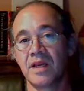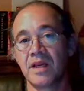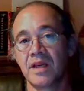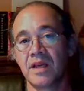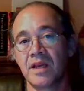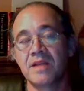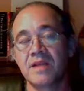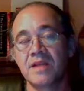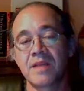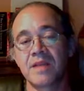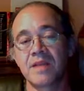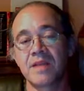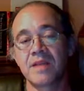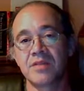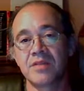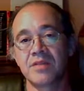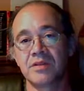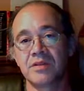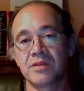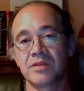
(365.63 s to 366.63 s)
And it is
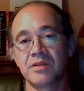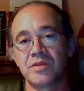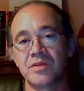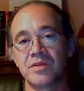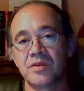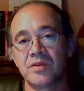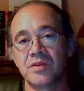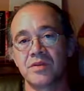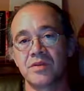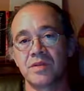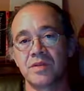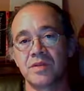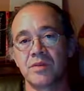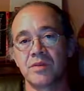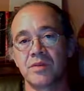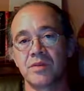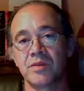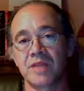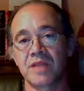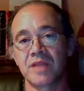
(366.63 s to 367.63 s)
absolutely true what the
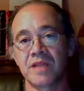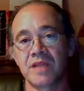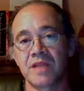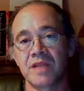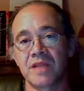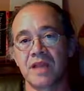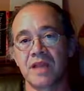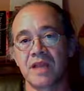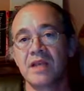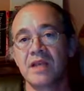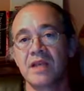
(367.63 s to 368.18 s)
gold bugs say,